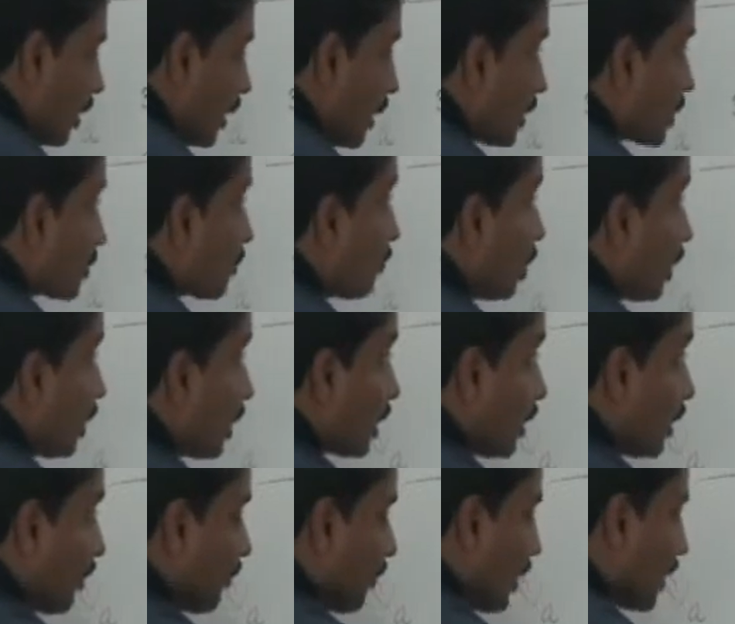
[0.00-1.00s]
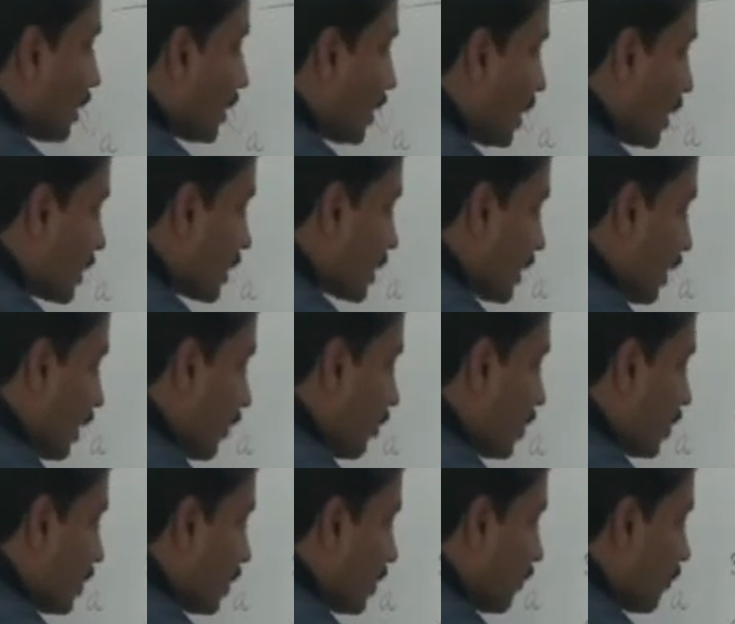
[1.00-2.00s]
its molecular weight is
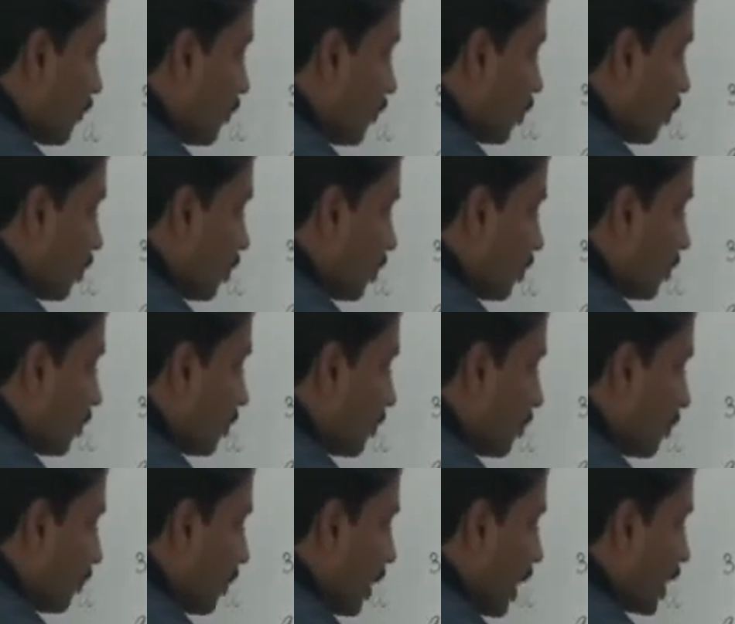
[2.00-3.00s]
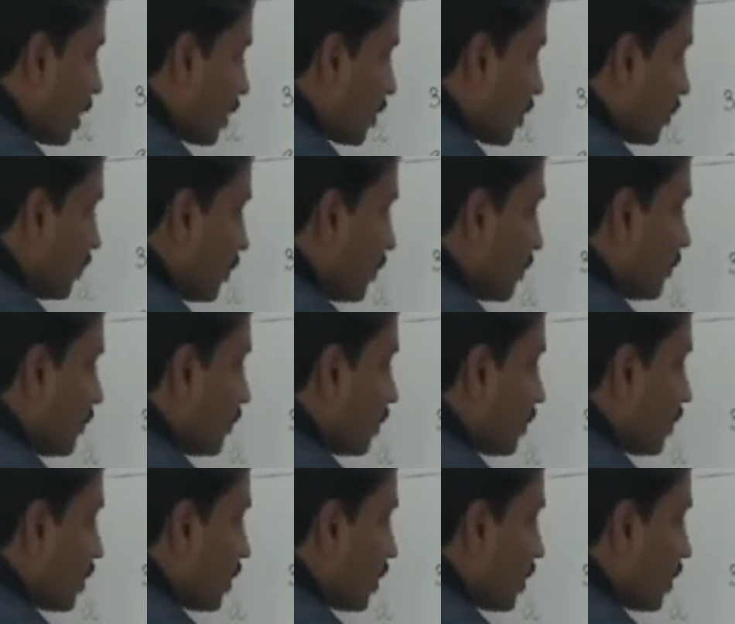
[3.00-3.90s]
74 by 2